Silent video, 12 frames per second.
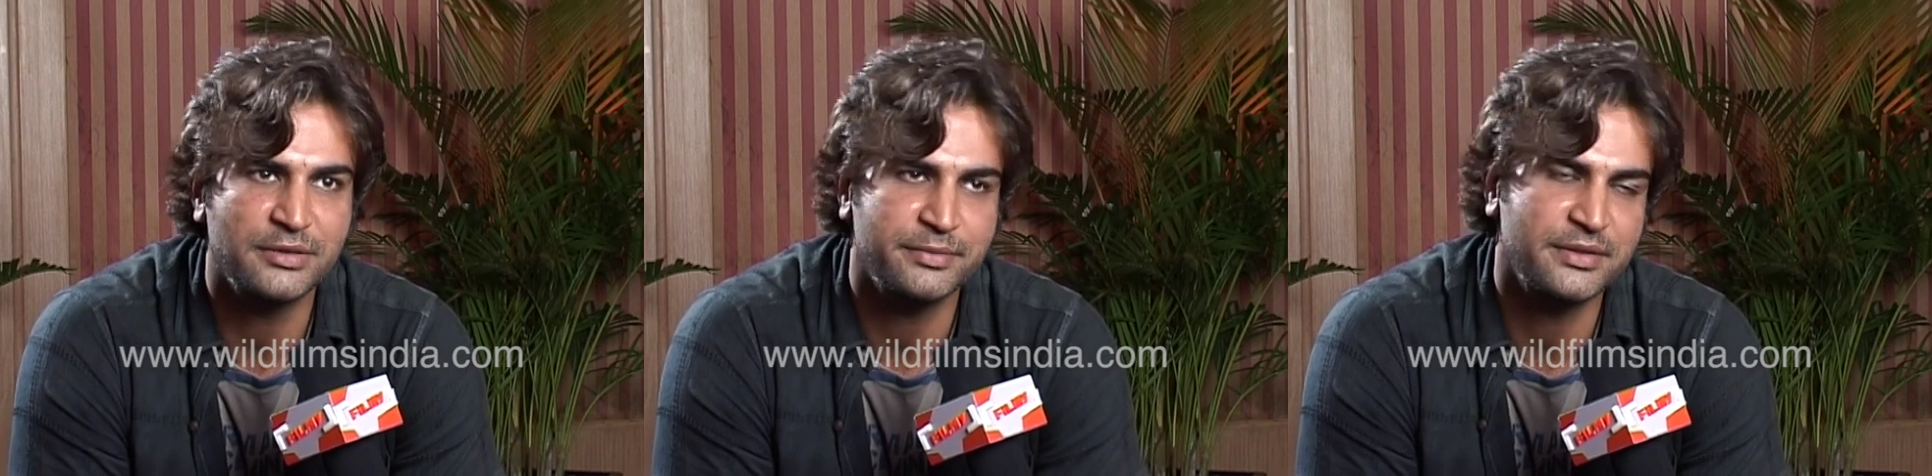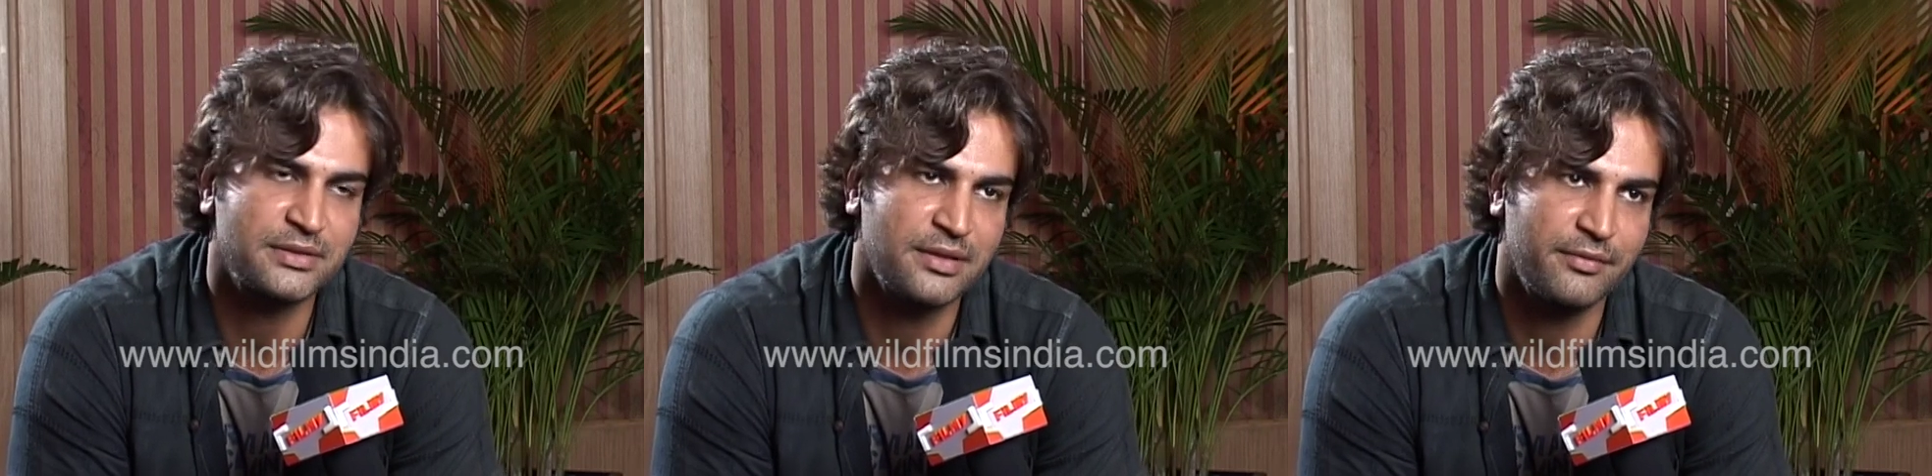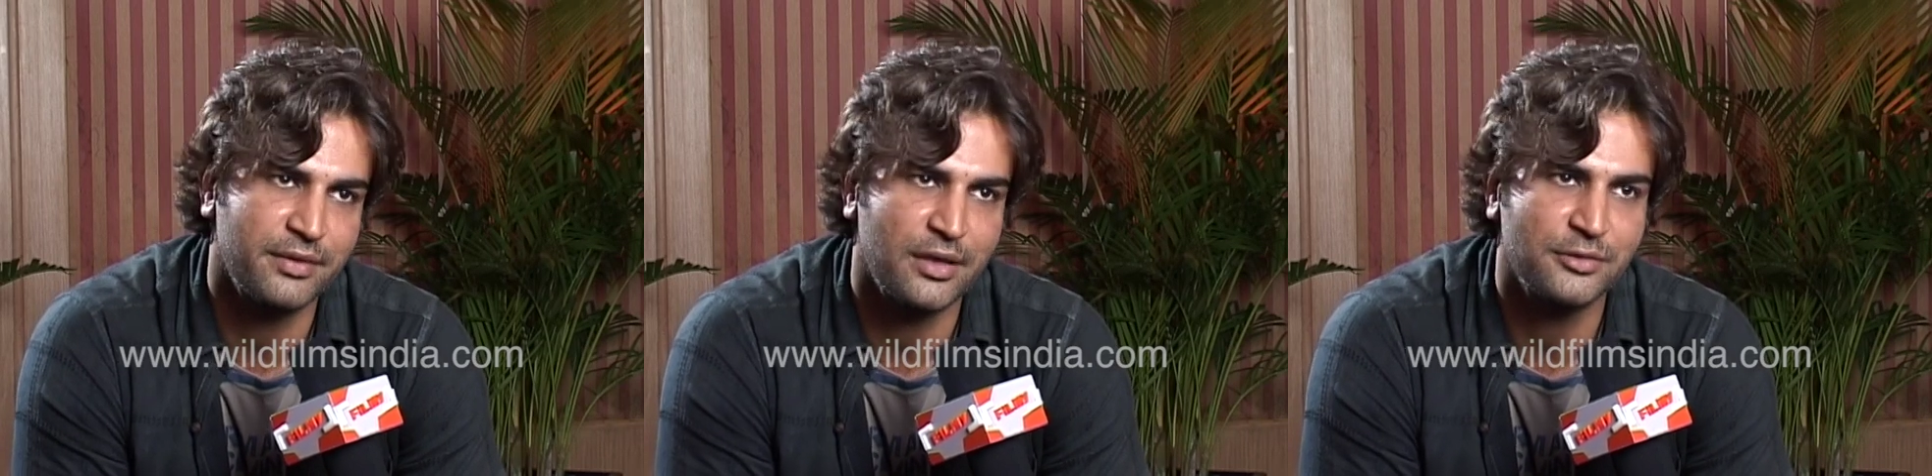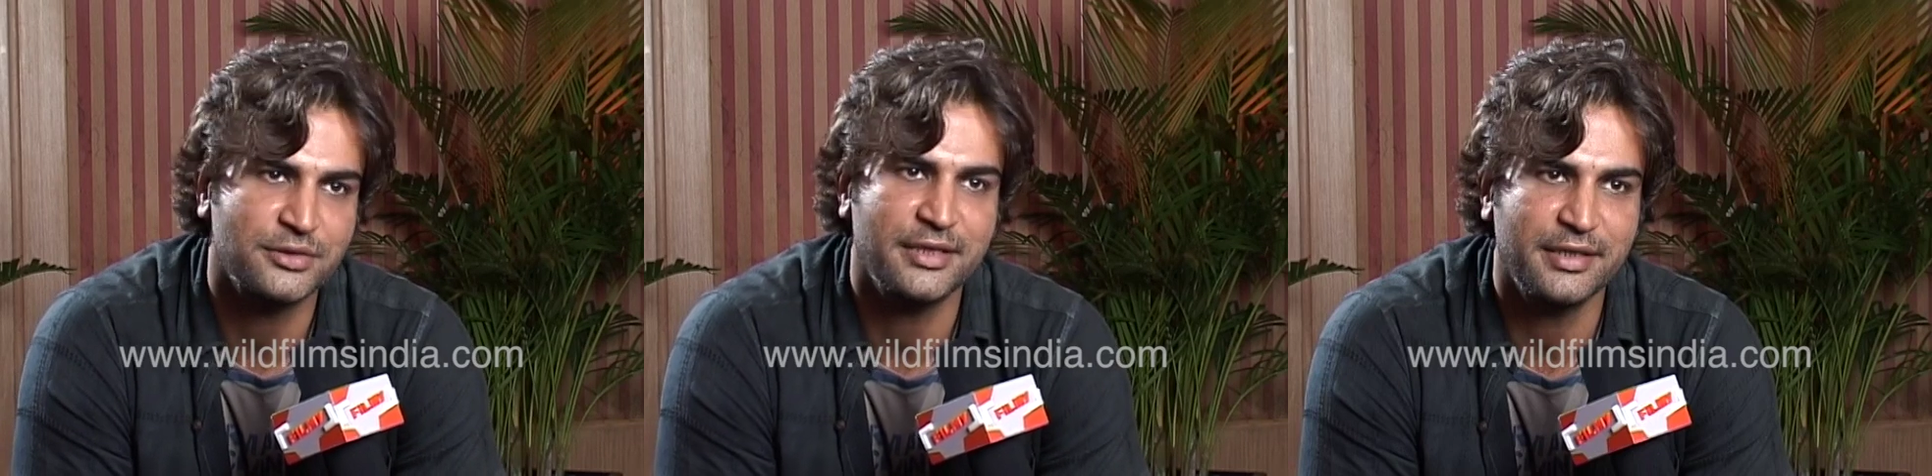he's based somewhere
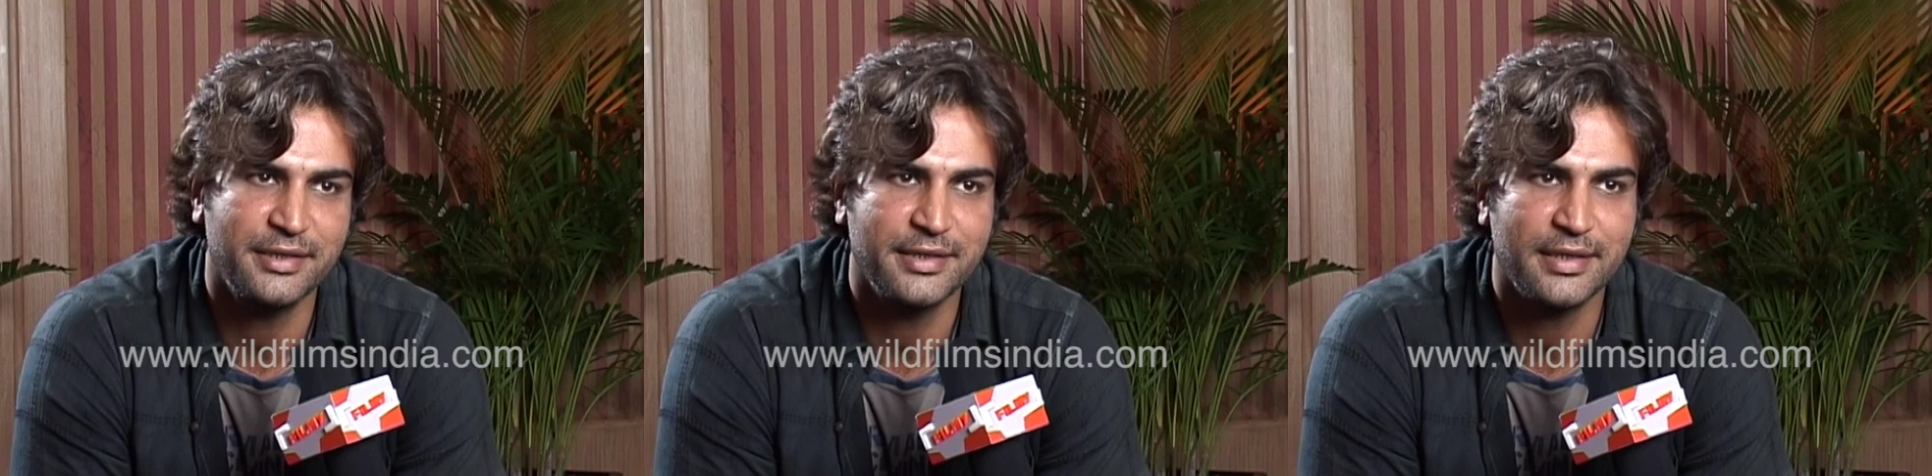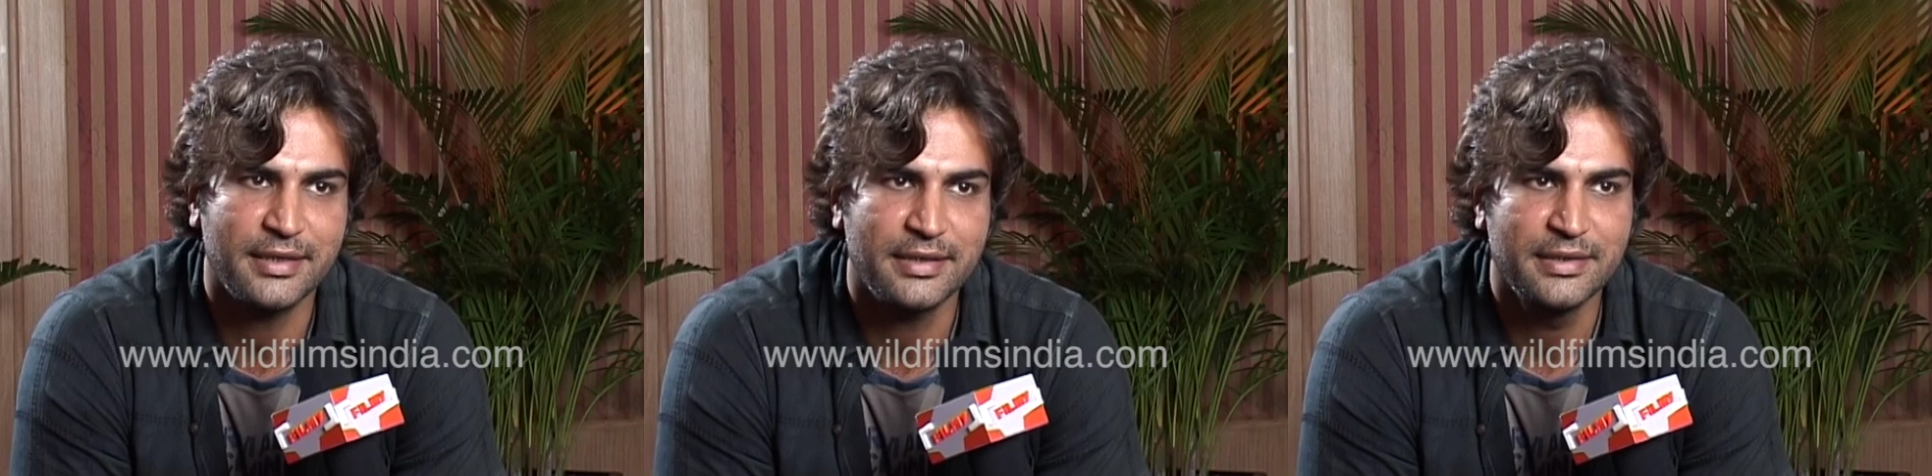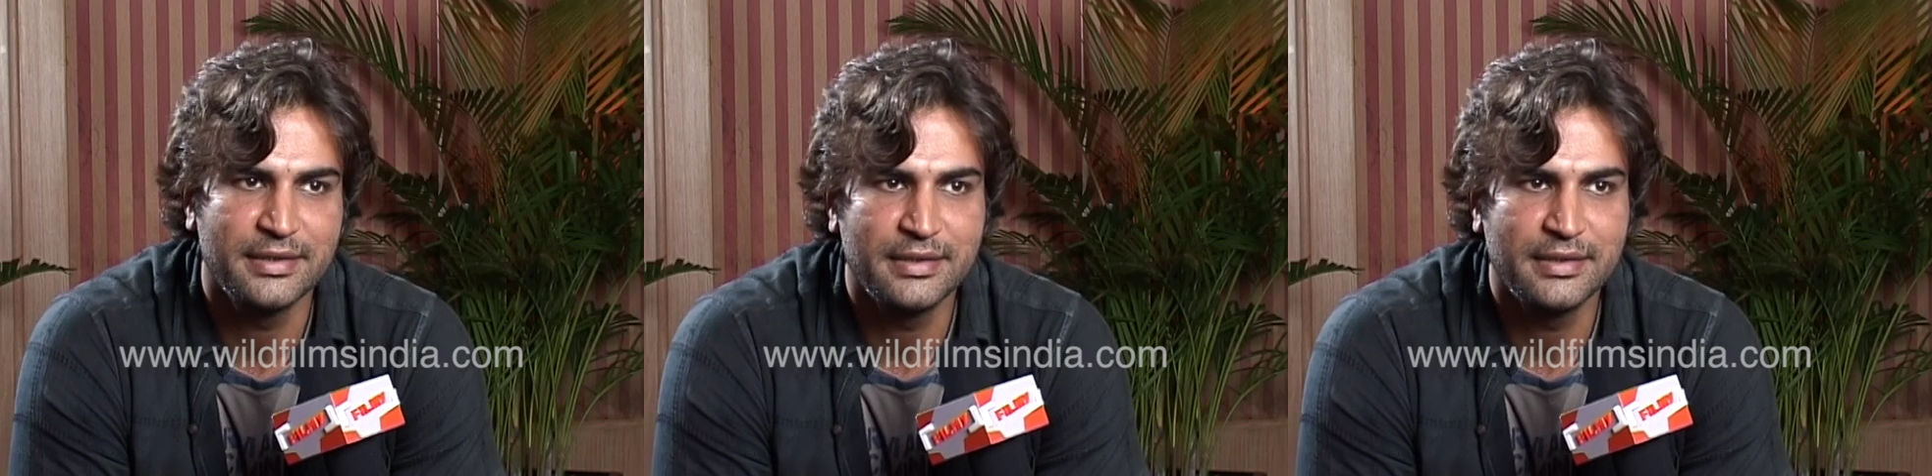outside India,